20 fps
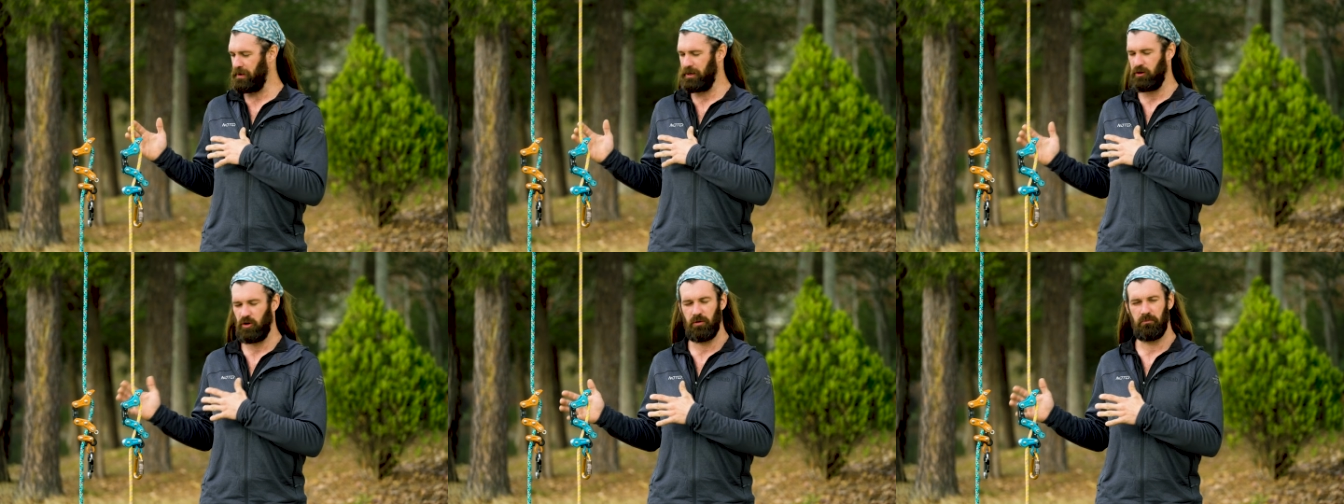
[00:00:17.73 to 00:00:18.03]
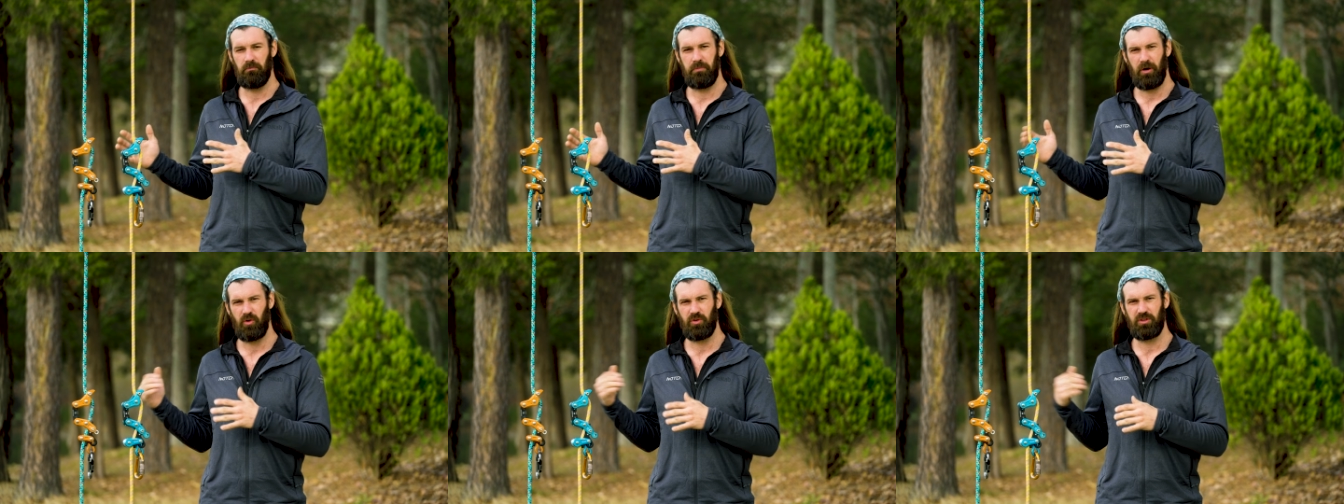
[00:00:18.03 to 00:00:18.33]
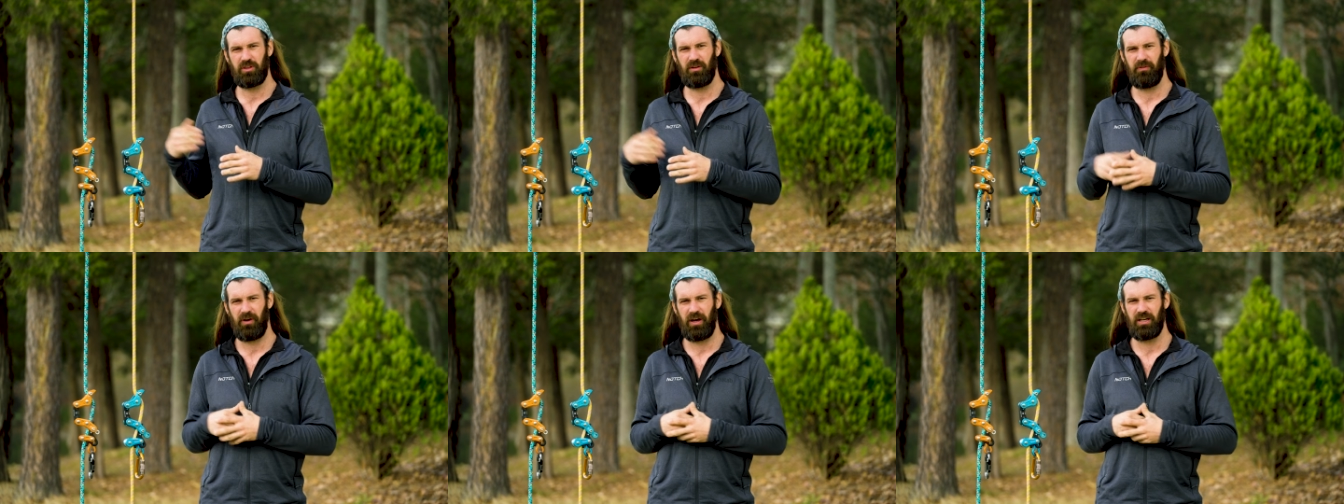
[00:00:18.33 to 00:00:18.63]
been on
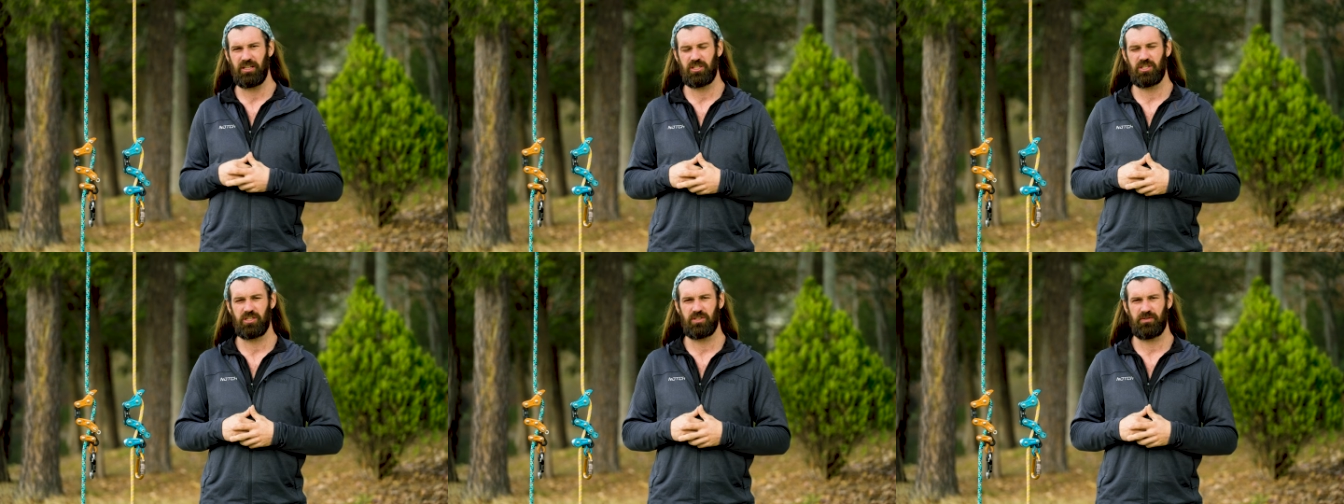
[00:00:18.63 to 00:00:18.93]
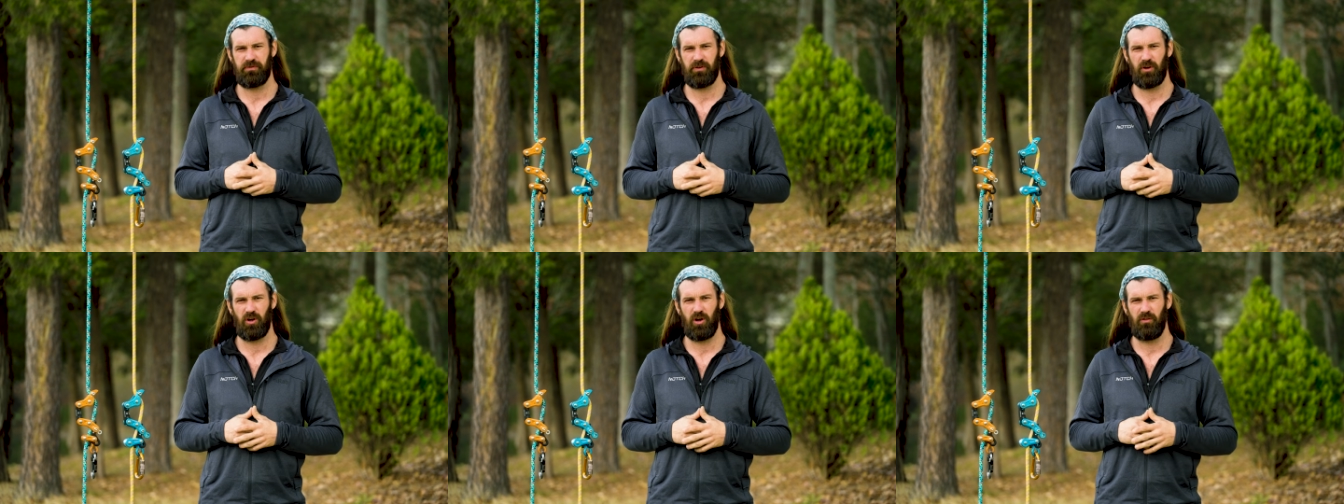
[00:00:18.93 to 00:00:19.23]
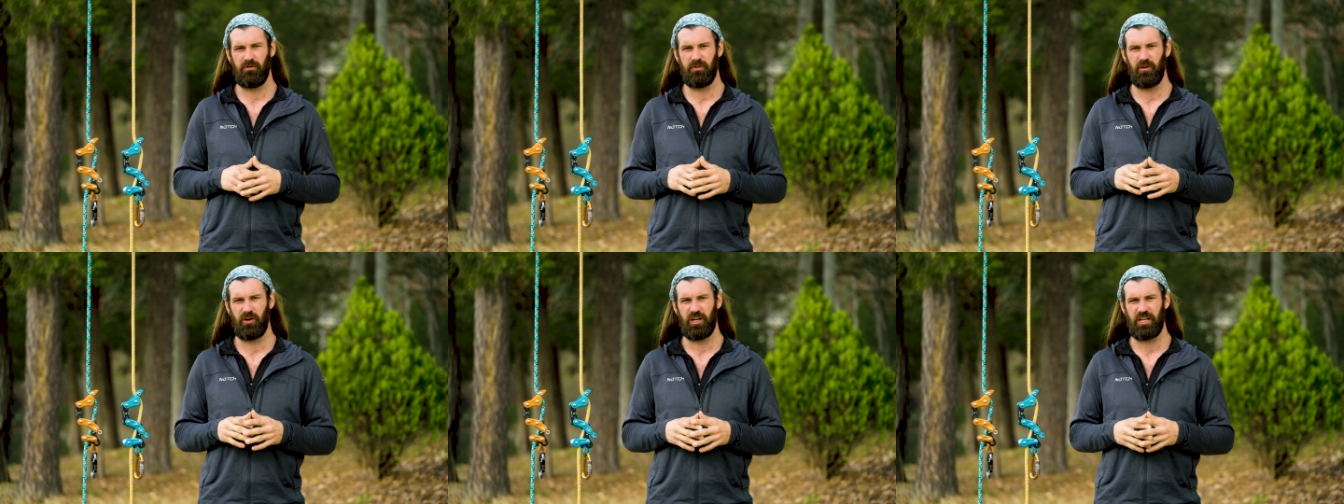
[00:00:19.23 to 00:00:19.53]
both devices for
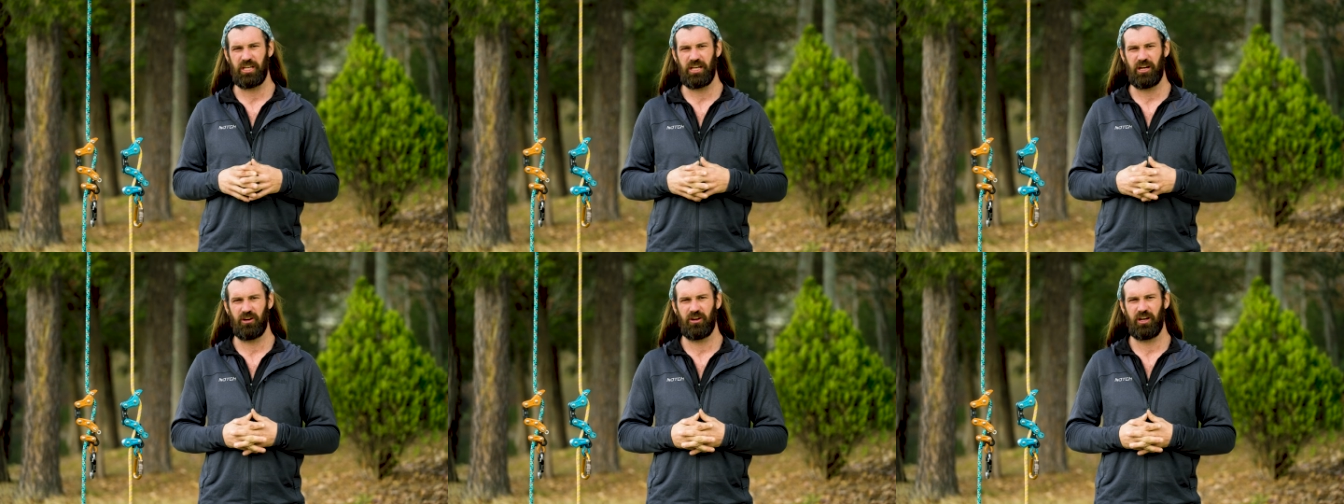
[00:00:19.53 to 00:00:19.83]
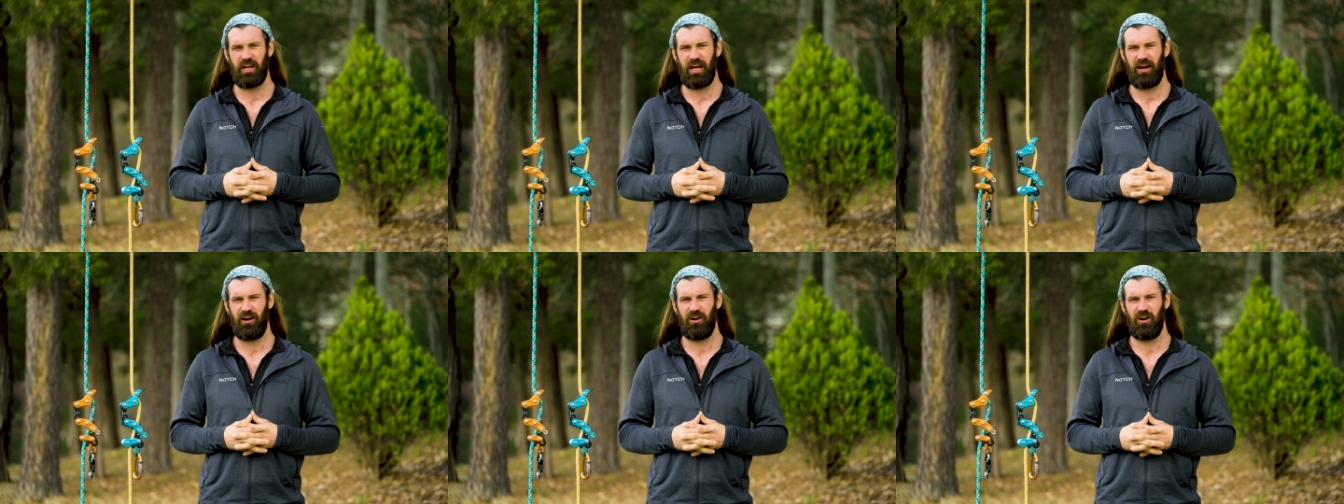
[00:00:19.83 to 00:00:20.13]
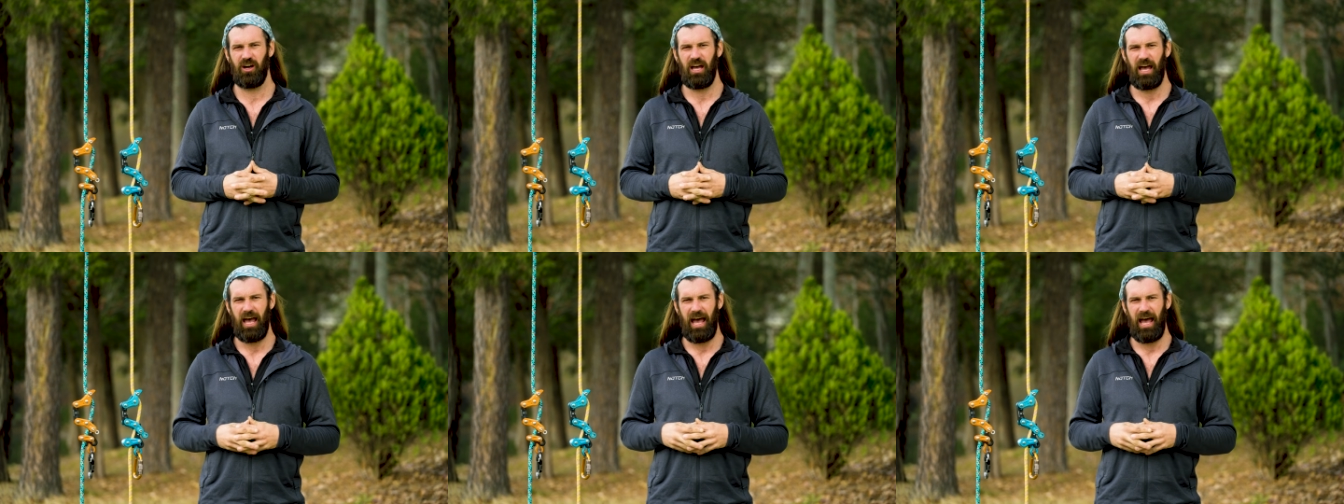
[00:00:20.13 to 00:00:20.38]
over a year now,